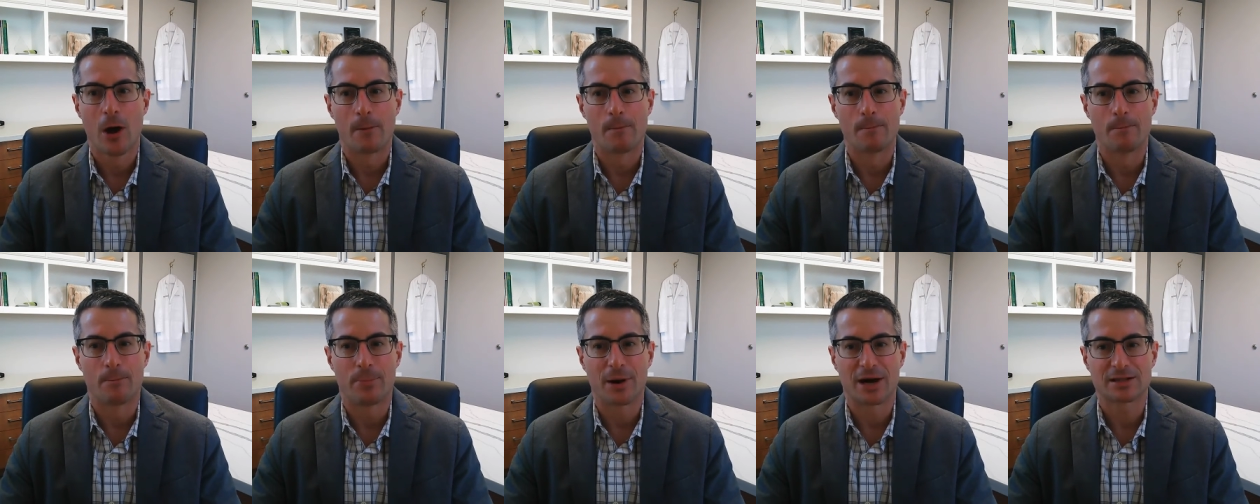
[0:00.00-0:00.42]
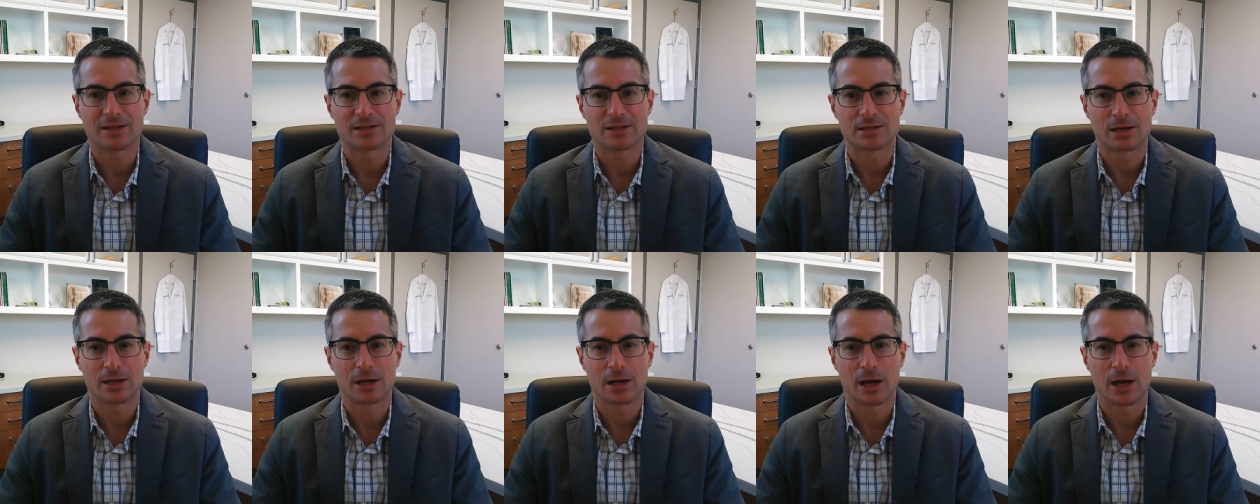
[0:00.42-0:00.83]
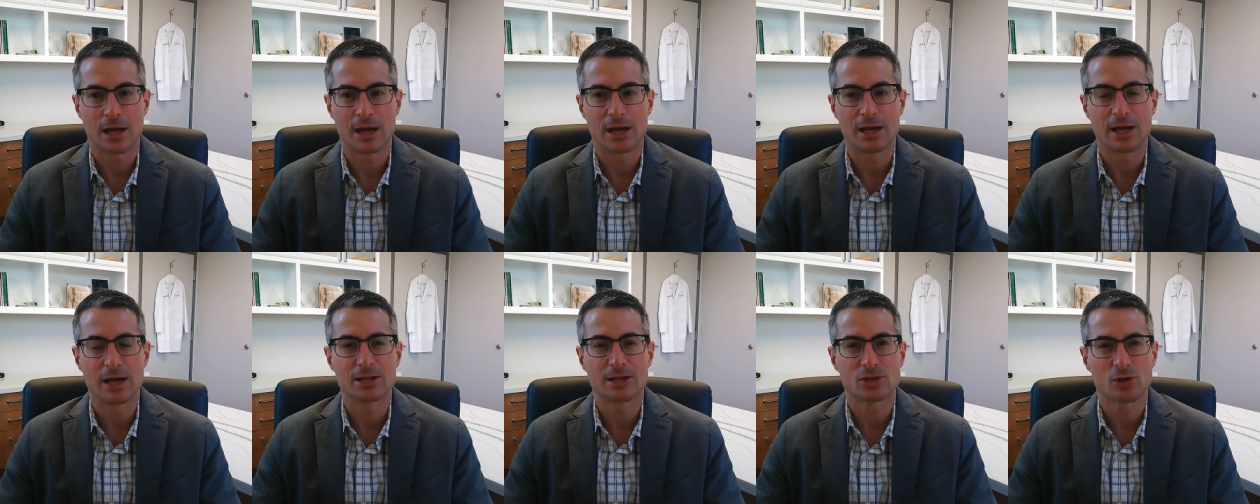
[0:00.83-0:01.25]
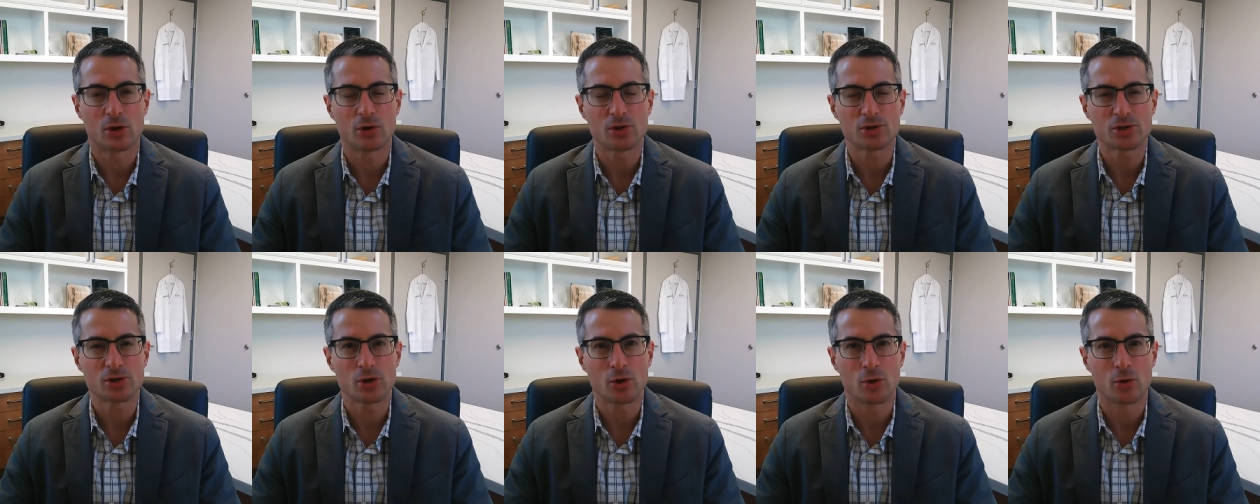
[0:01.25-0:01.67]
But it's
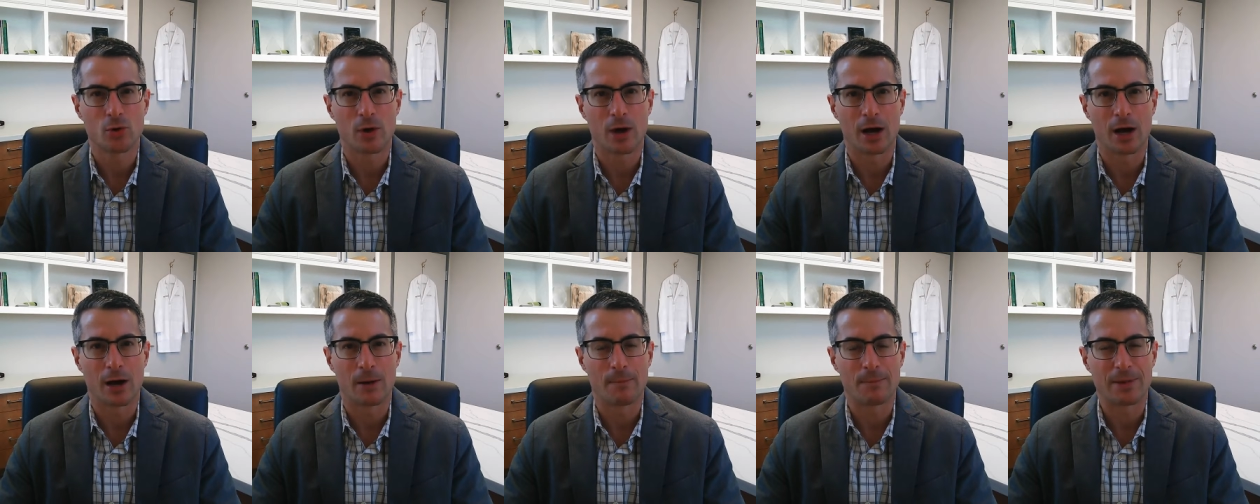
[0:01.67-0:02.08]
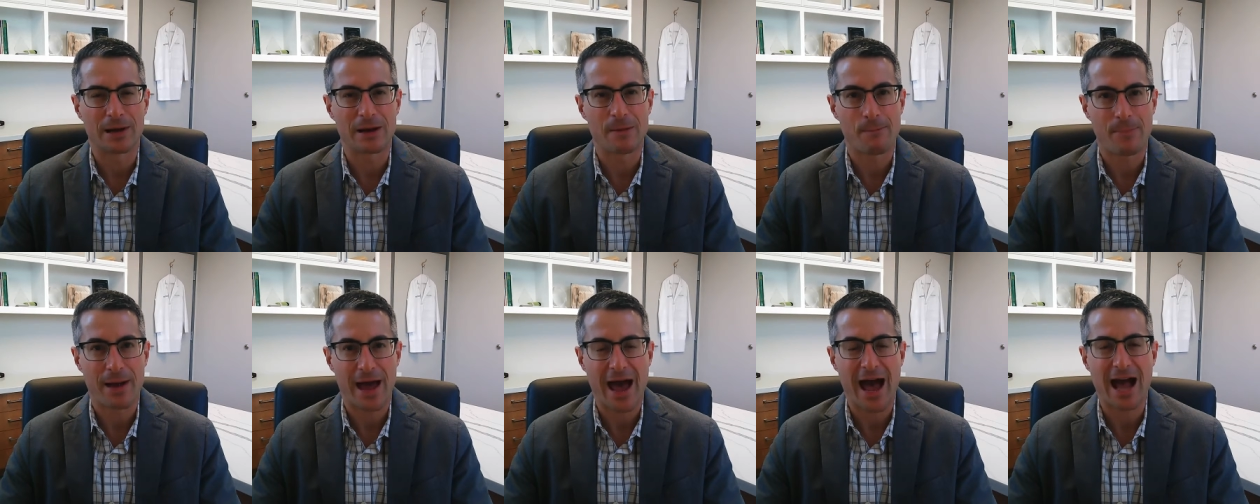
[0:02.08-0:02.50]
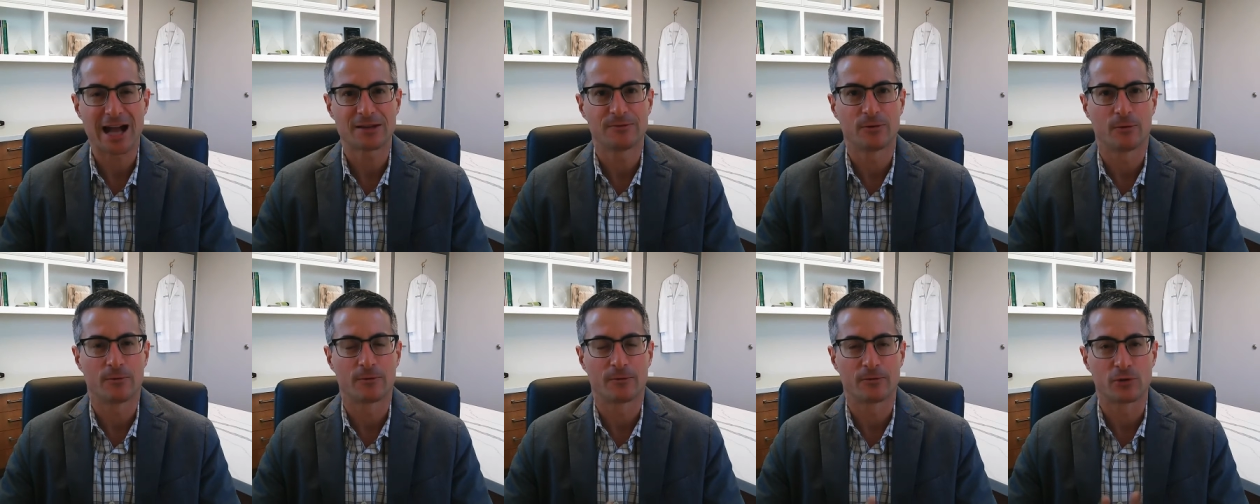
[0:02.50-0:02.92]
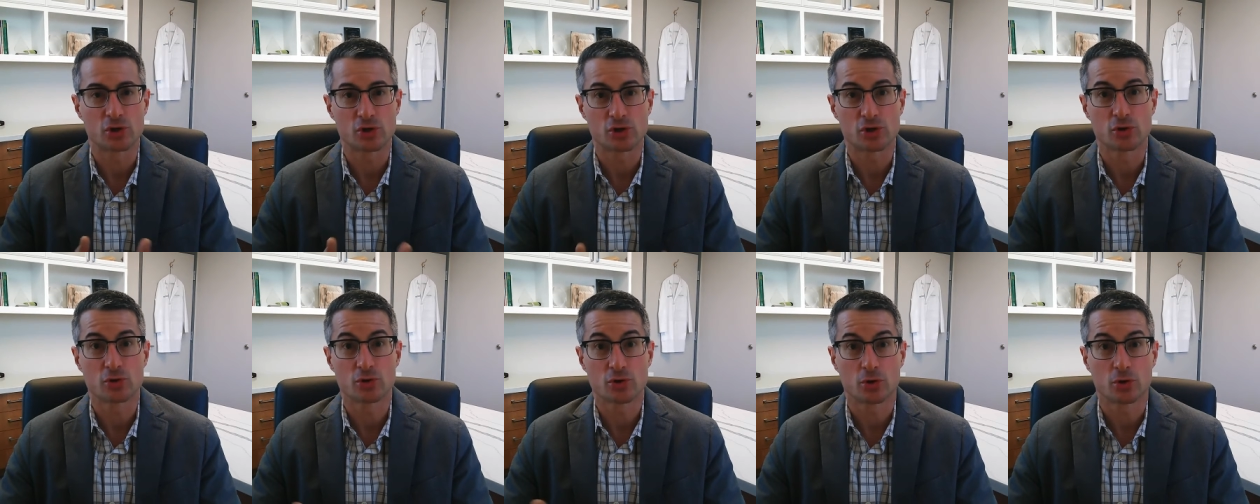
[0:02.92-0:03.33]
also been impactful for the
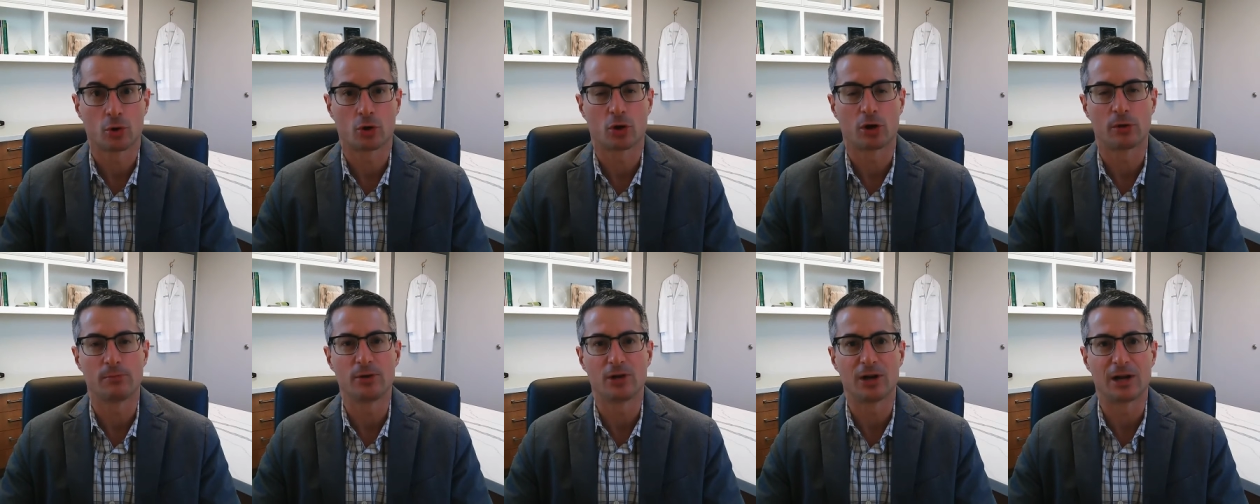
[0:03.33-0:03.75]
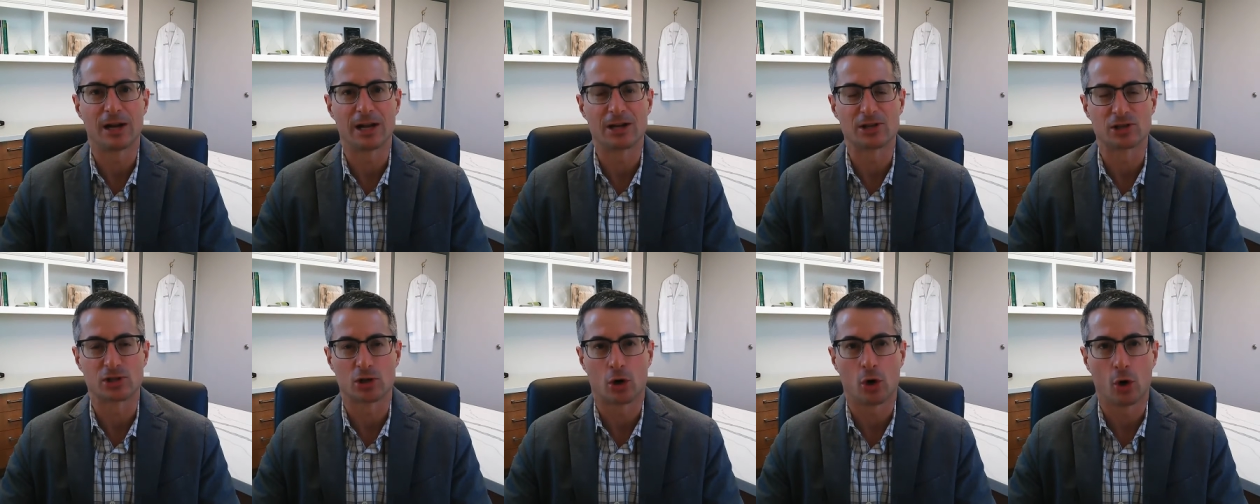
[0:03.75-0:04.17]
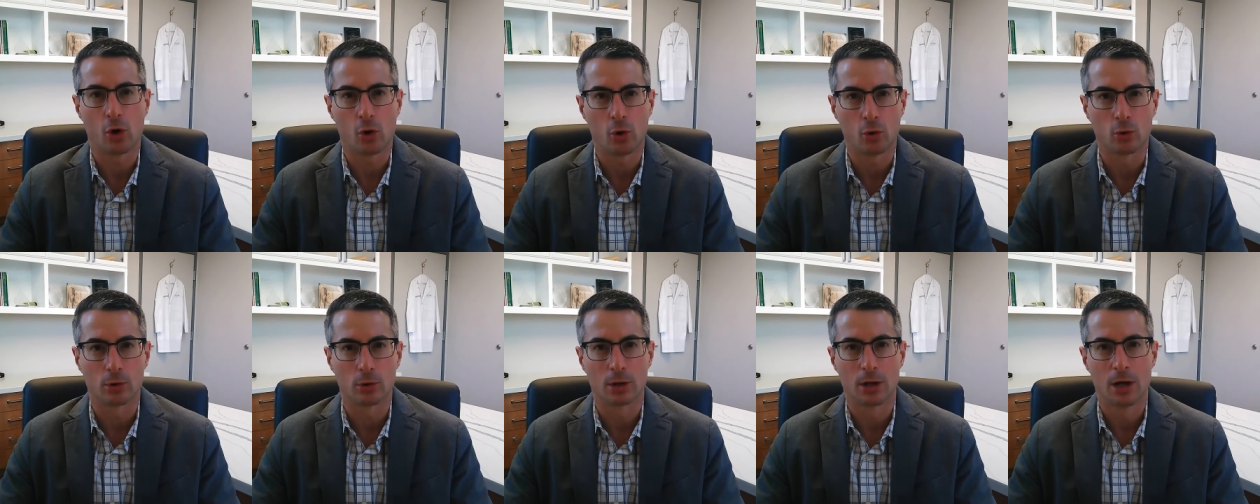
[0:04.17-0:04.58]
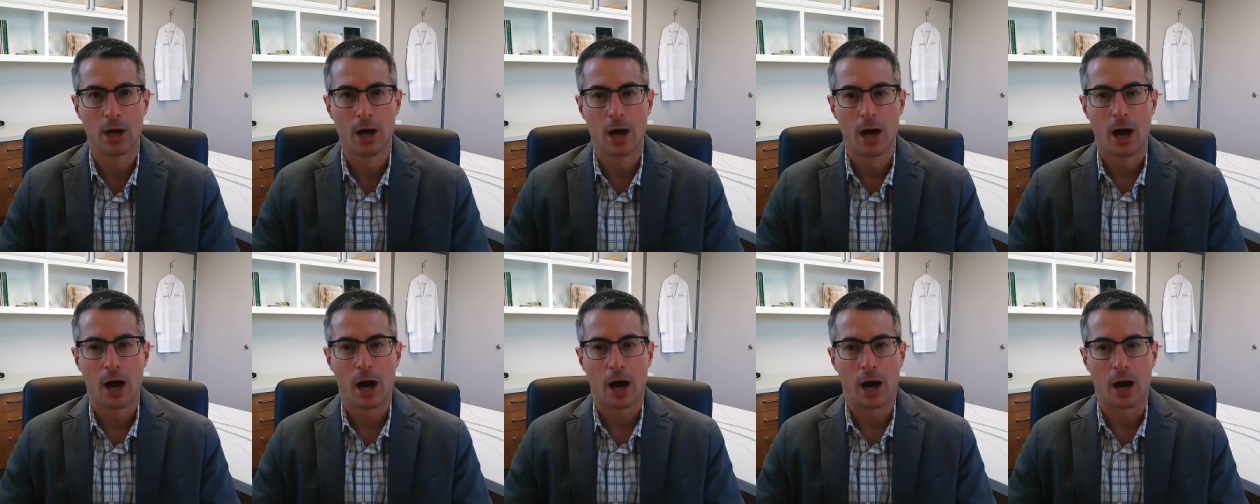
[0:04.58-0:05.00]
surgical community as a whole.
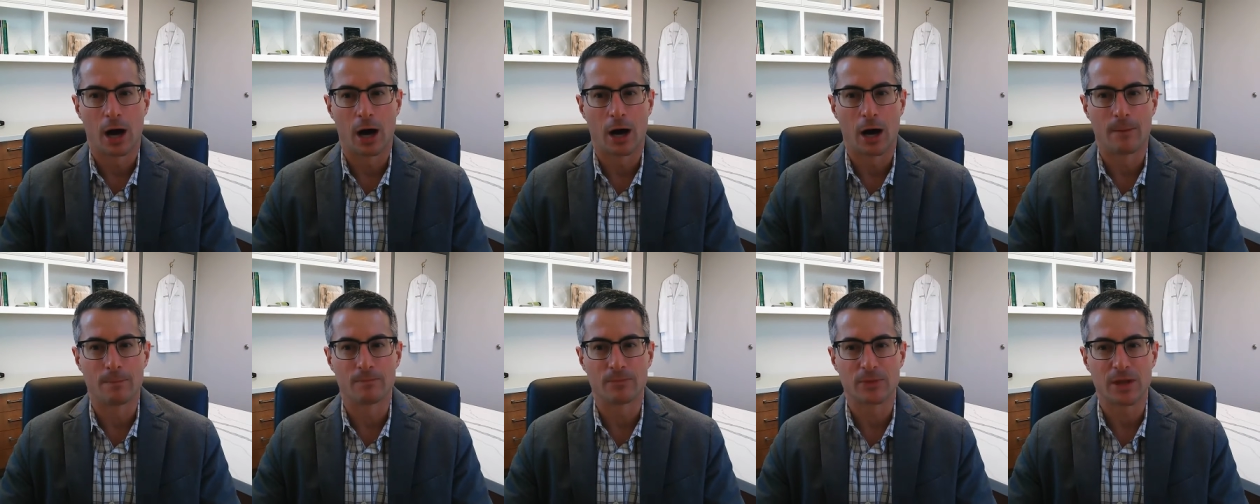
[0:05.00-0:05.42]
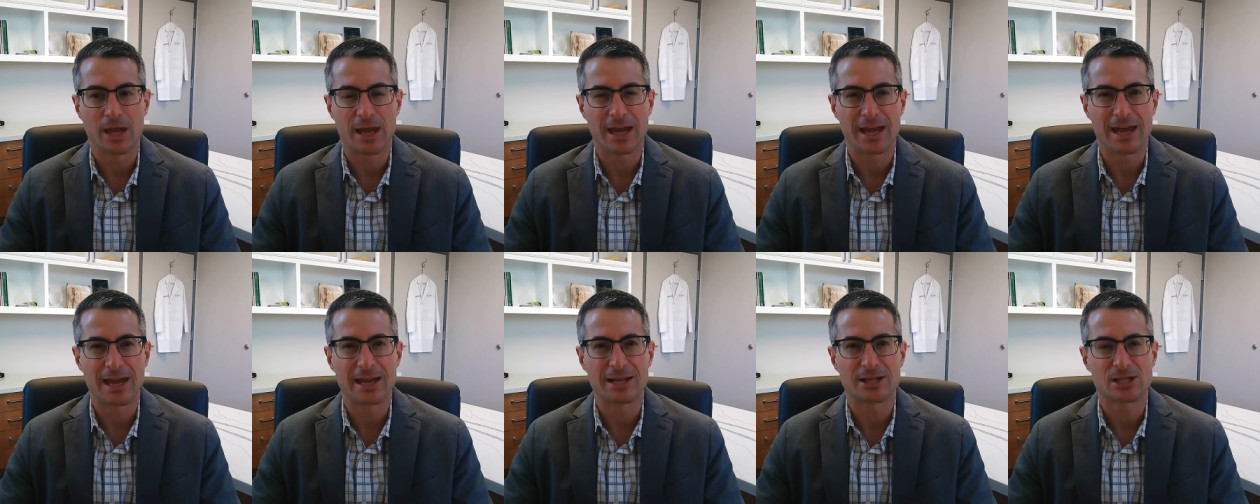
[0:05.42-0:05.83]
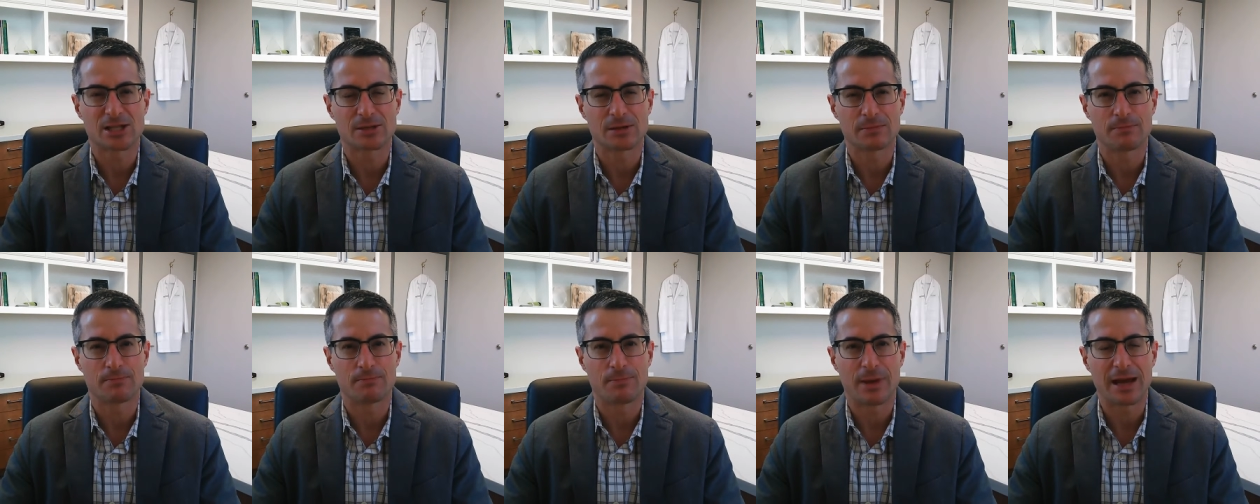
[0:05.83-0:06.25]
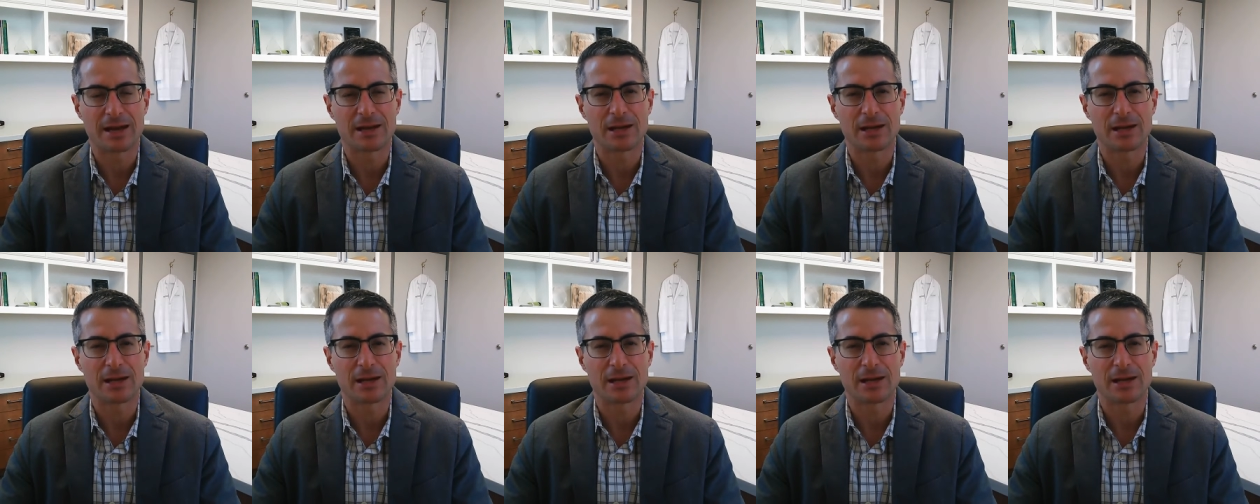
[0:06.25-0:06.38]
It's been